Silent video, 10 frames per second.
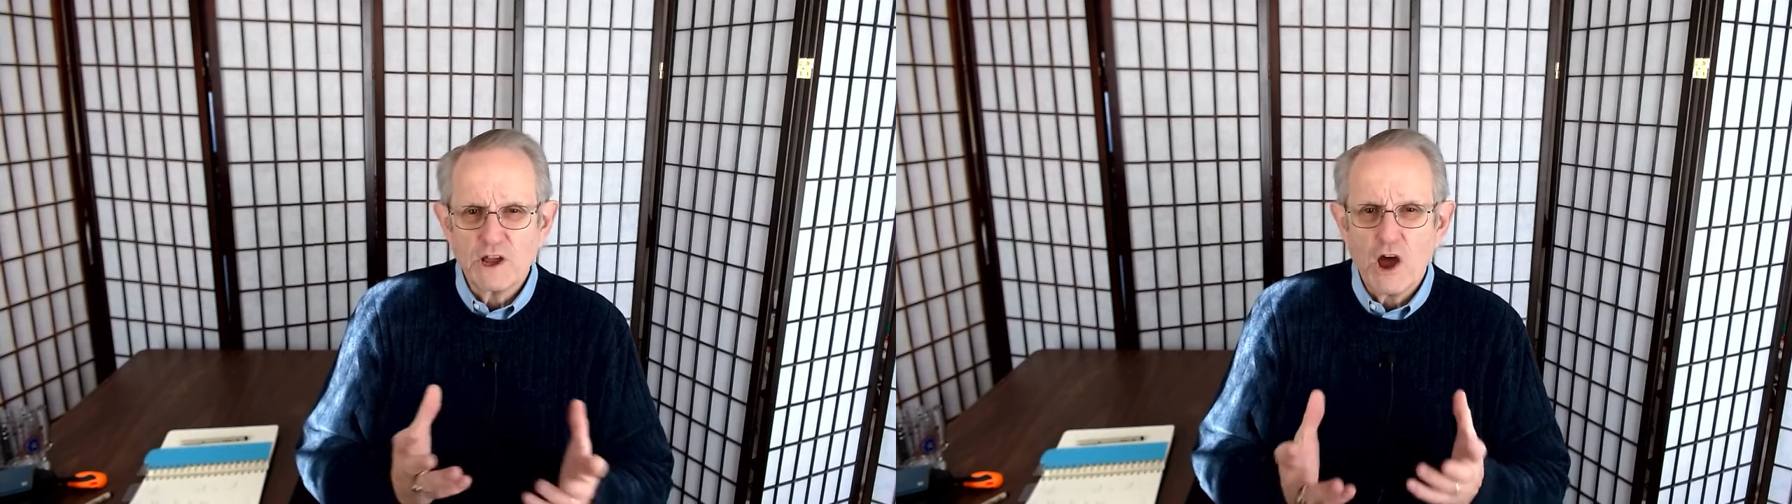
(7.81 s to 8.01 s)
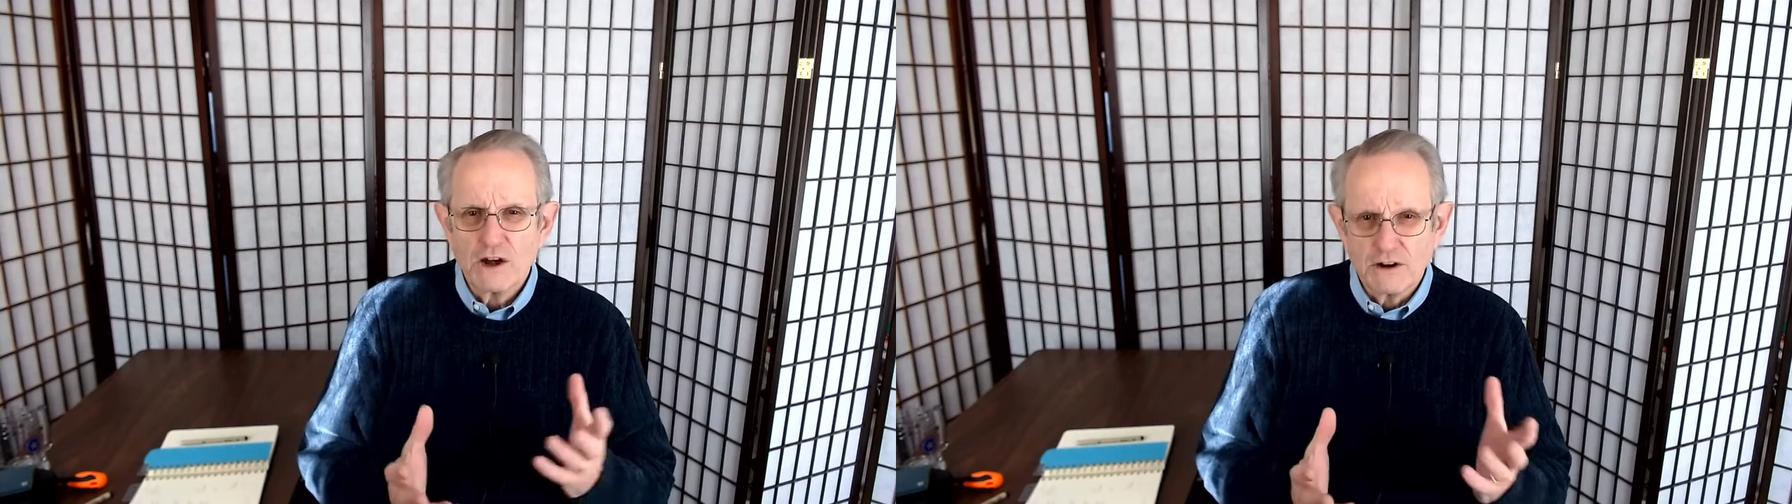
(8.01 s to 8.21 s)

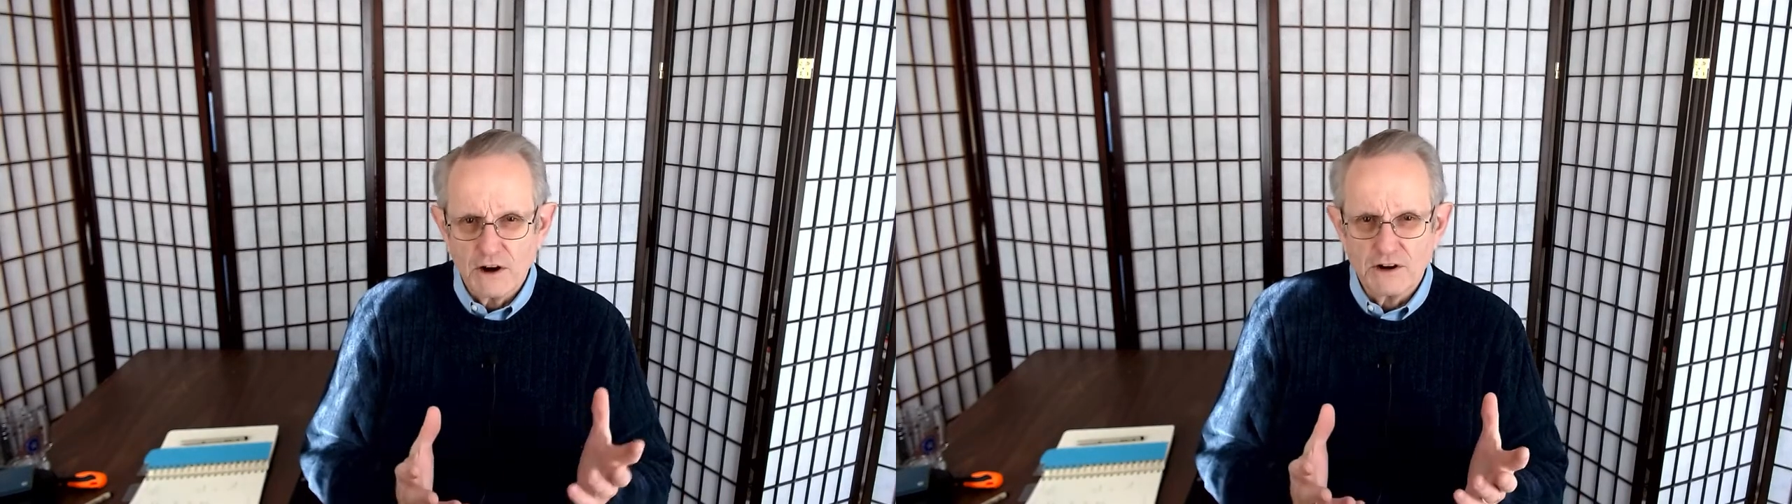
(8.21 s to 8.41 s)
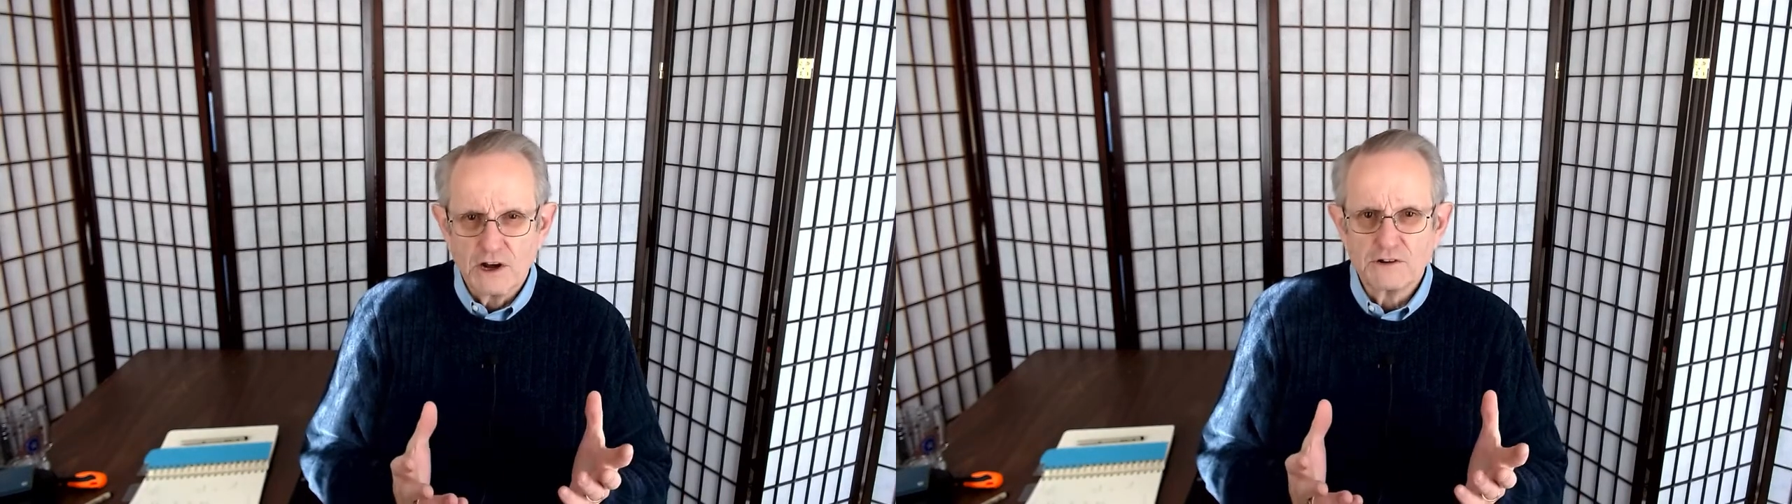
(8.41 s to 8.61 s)
on in our
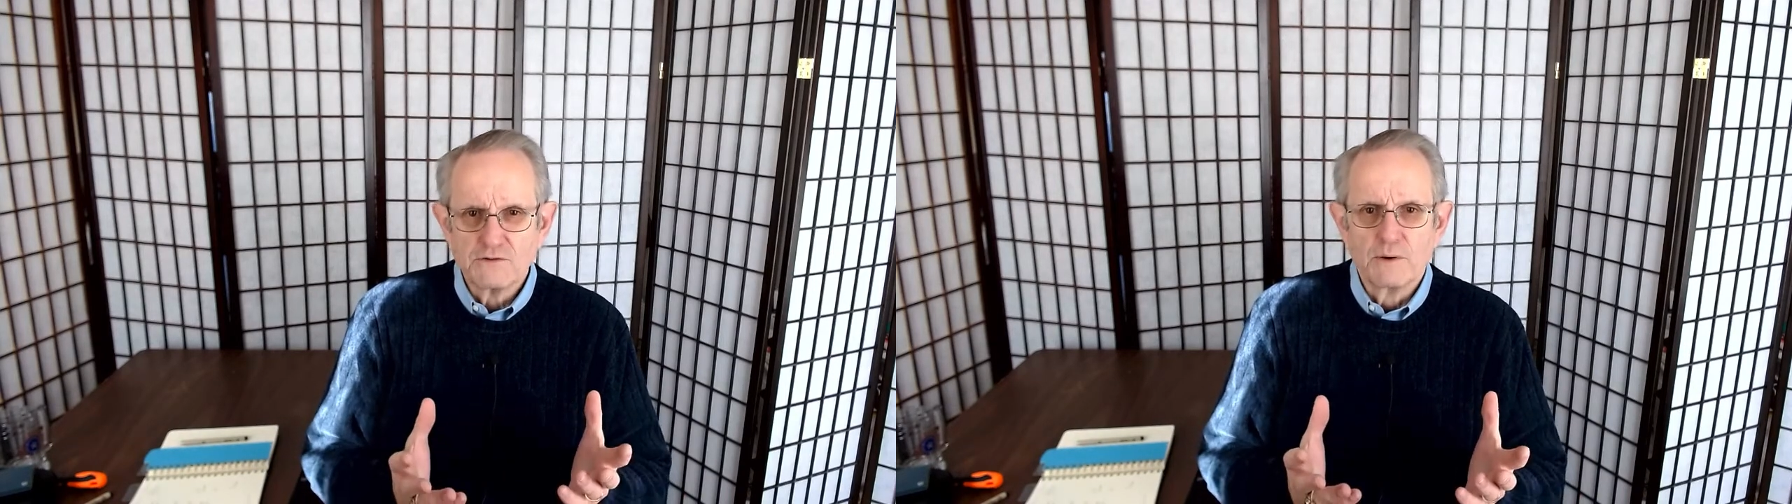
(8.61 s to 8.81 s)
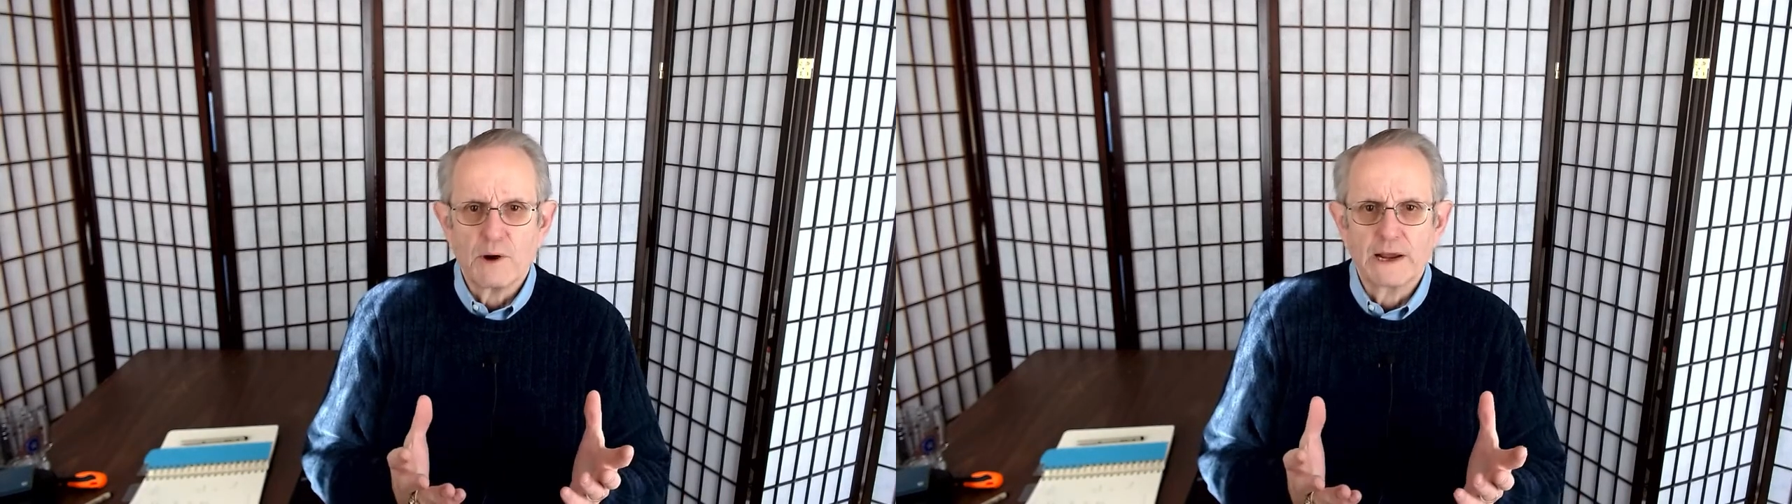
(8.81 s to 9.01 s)

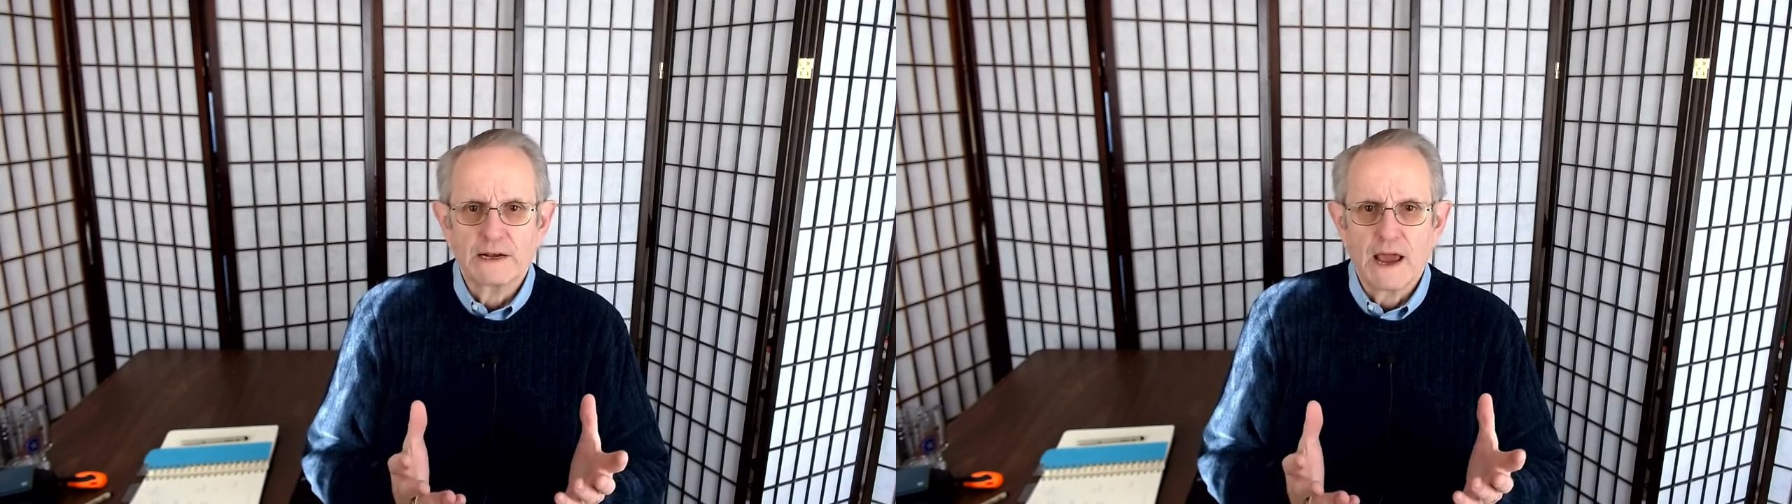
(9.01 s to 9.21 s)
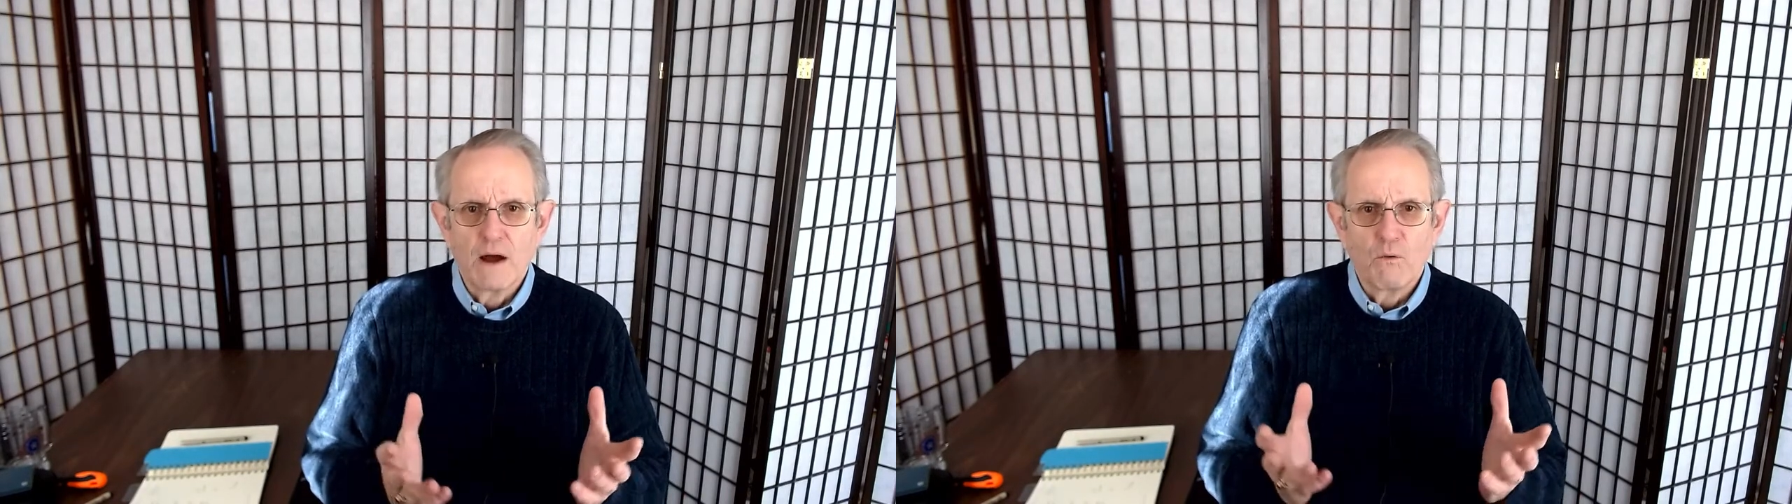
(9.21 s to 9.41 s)
country right now,